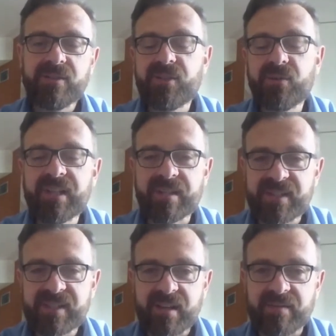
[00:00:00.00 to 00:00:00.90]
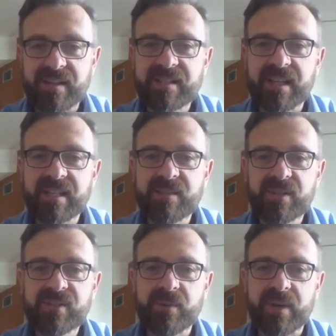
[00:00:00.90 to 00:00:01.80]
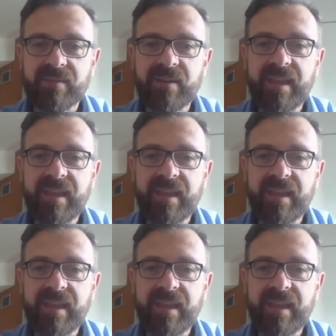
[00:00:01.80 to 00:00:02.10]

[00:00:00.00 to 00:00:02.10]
tourism services whatsoever,